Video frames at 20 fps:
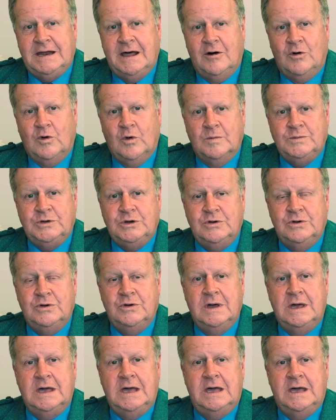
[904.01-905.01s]
I hope you
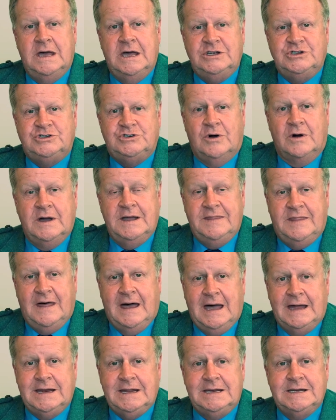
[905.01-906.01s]
enjoyed
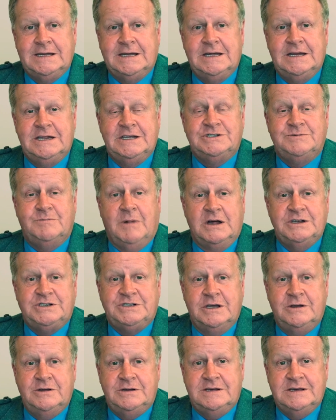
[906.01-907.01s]
that and get as much
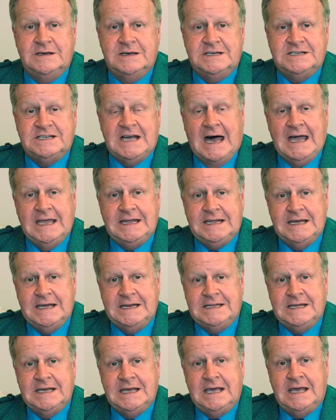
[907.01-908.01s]
out of it as I
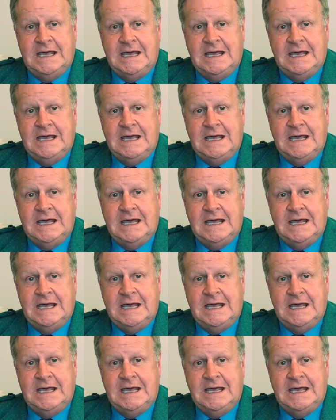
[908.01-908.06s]
did.